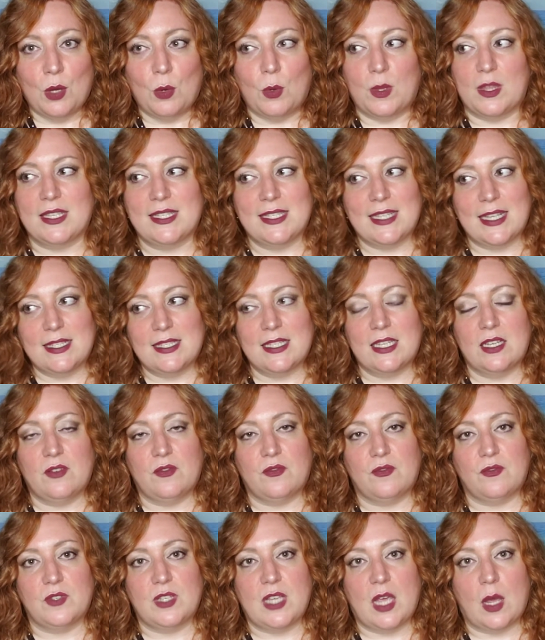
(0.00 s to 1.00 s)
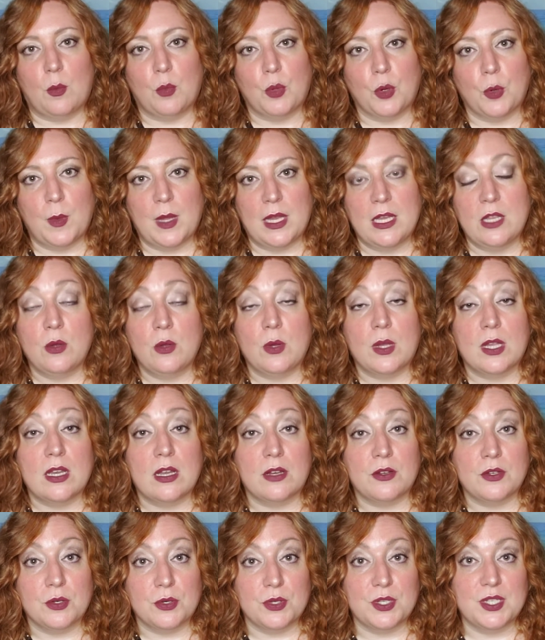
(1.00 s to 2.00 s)
with a sensitive temperament, you can
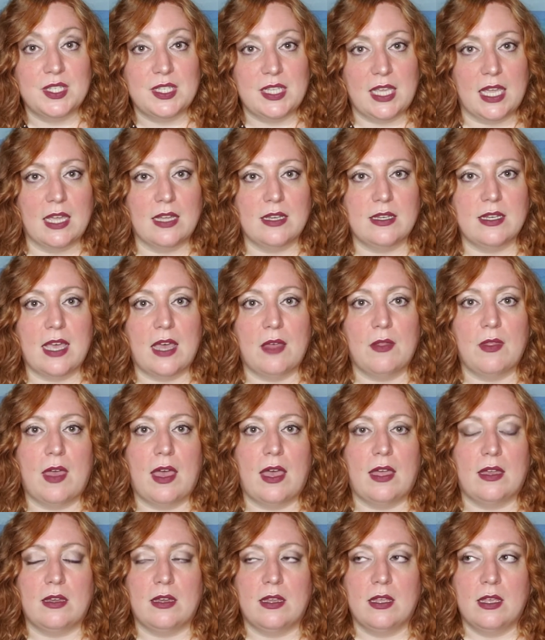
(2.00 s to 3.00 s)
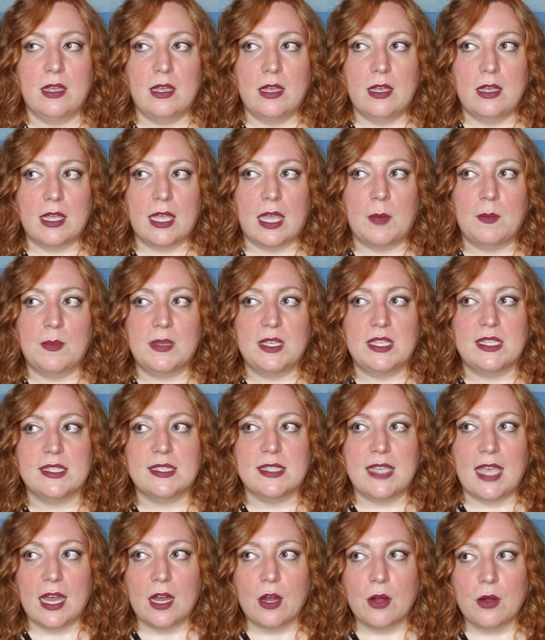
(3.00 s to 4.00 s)
understand how that can be
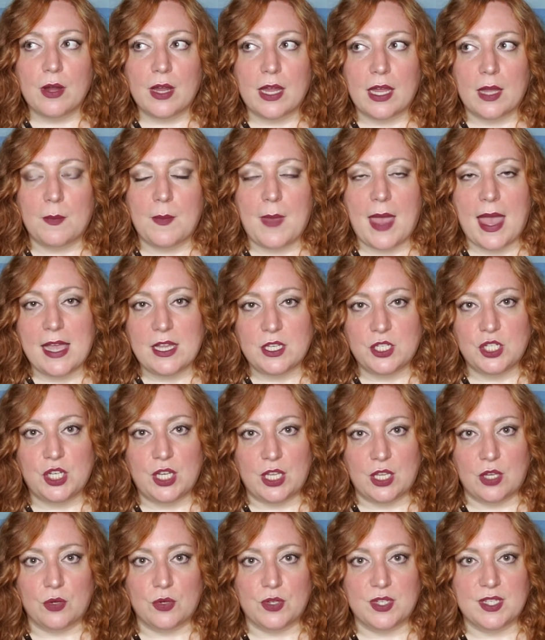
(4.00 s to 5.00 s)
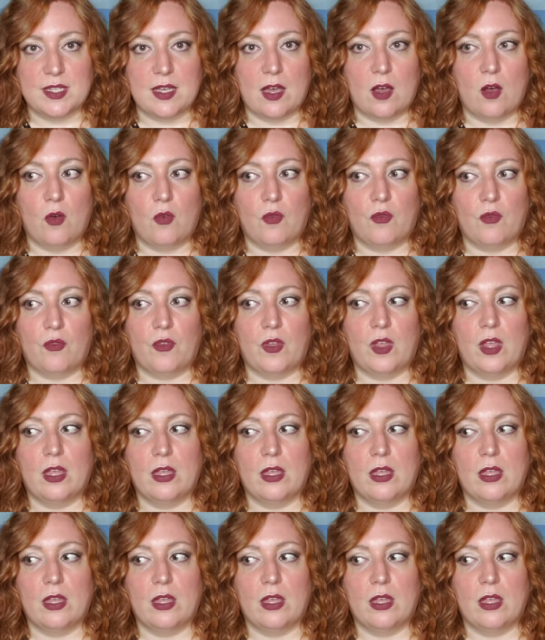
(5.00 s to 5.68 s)
scary, imagining yourself